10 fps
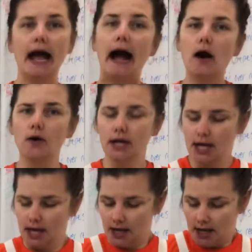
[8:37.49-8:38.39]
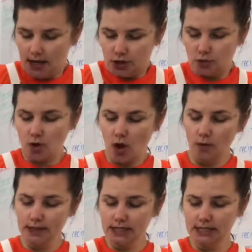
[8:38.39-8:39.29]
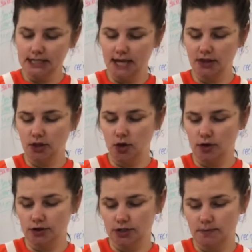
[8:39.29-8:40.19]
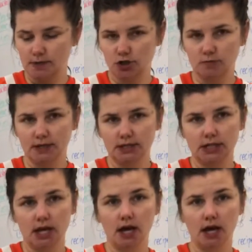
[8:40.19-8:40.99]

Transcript: Now, you're always gonna take the largest measurement